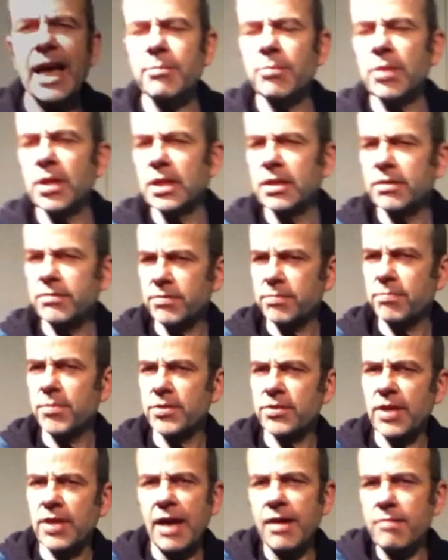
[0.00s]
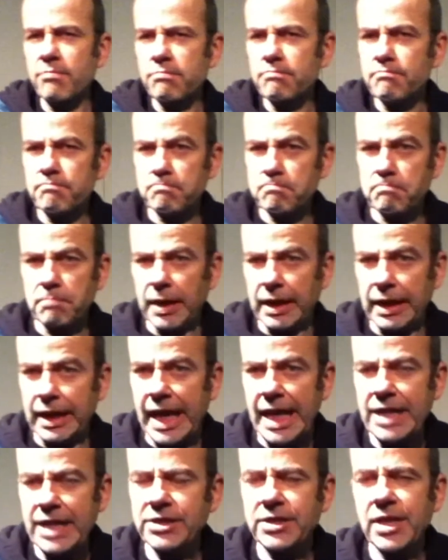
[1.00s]
believe, but I
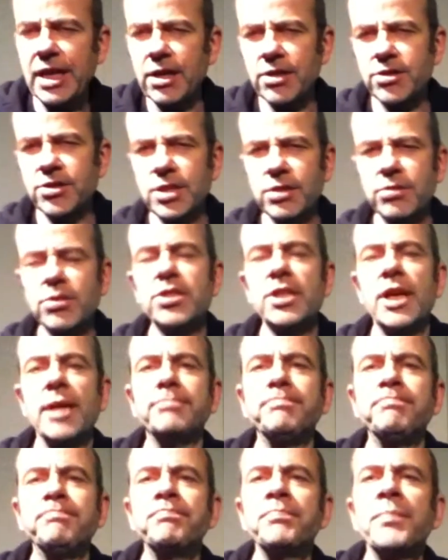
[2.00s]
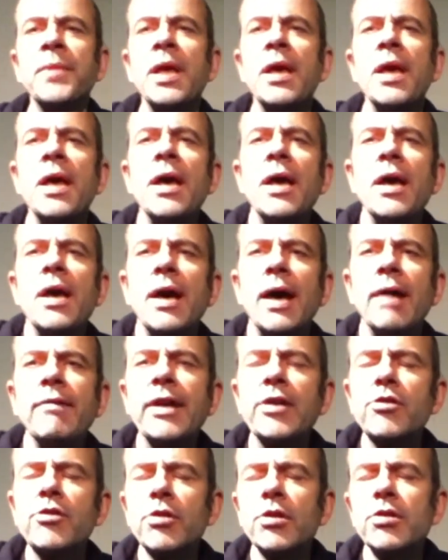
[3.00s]
guess they are still the same. I
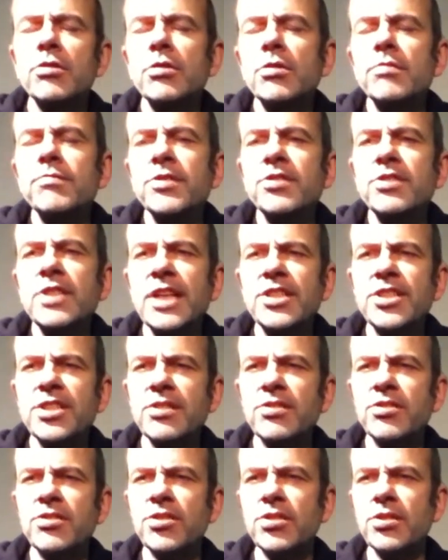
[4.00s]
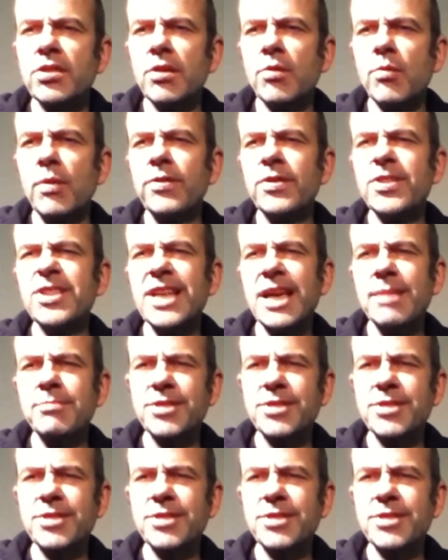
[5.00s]
recorded all of the sessions with the same